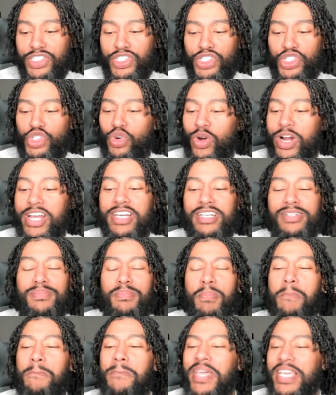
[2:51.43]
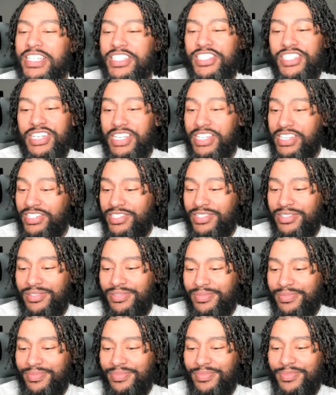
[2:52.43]
Straight
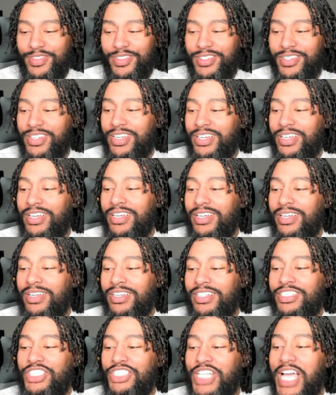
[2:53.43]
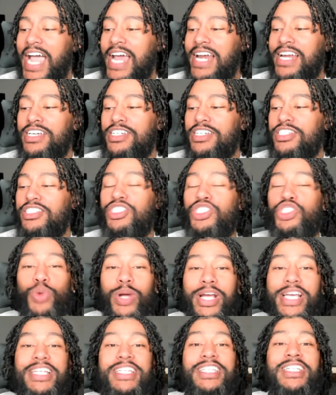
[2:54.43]
business. China is
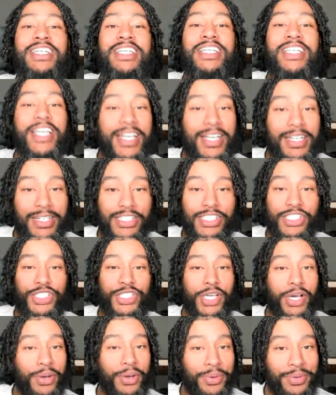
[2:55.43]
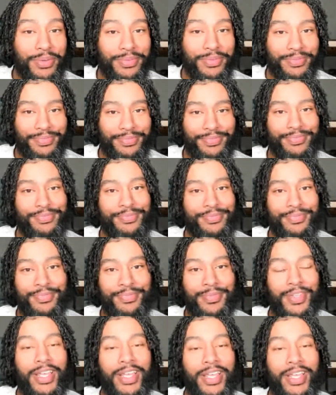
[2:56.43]
straight killers, yo.
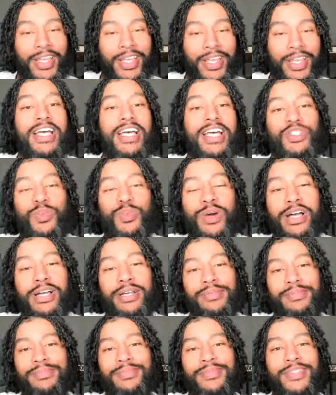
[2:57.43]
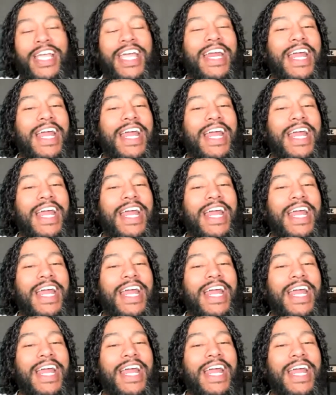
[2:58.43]
And guess what?